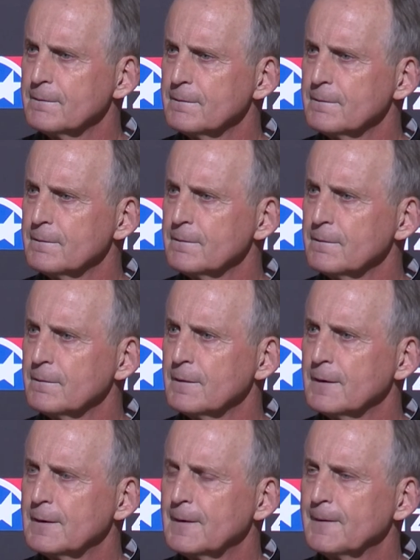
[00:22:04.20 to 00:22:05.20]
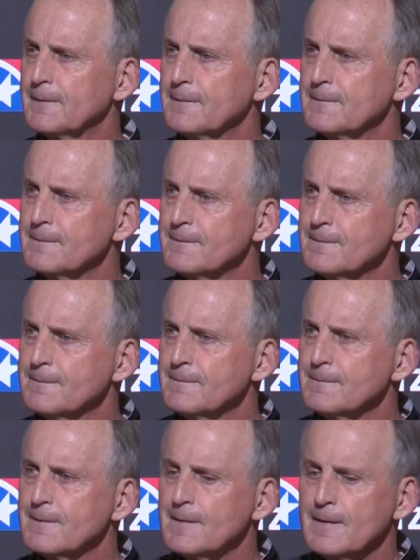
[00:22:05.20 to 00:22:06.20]
all are rebounding
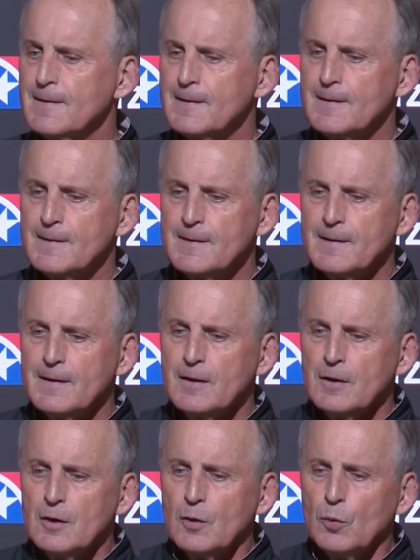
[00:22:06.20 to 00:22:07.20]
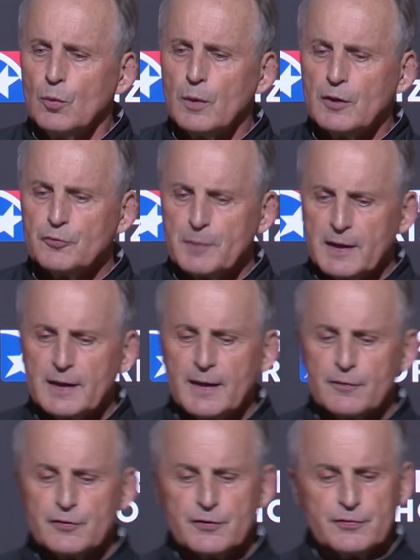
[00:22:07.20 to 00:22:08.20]
just a month out? Well, it's been an
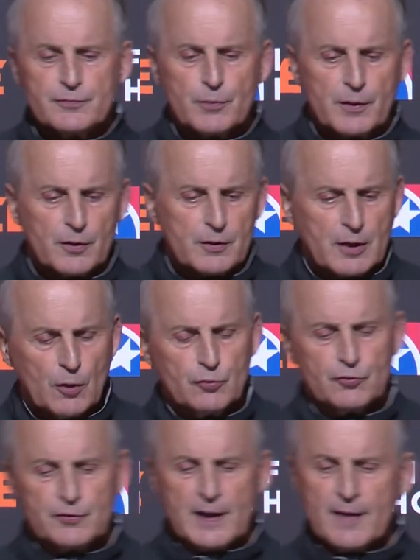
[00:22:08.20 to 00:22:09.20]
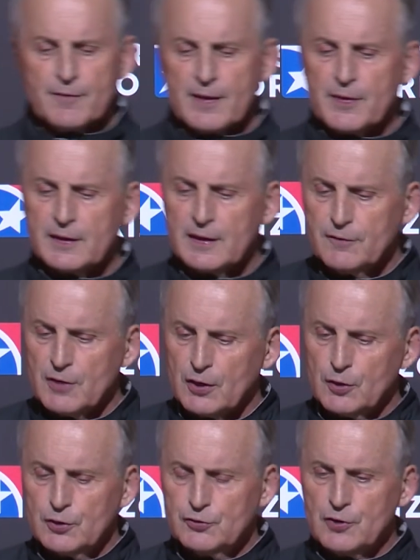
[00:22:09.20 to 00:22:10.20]
emphasis with our coaching staff, and I think they've done
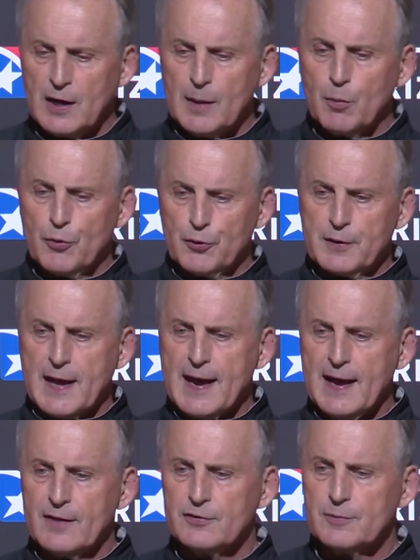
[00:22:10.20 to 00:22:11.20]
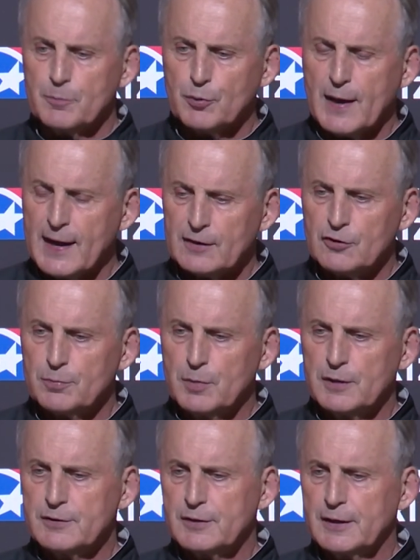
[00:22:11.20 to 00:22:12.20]
a good job with our guys in practice,
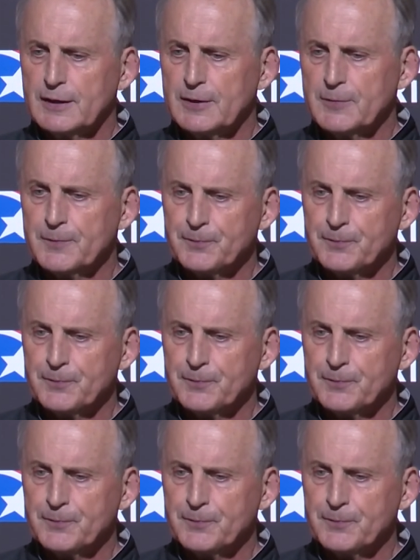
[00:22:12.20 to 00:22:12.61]
but uh,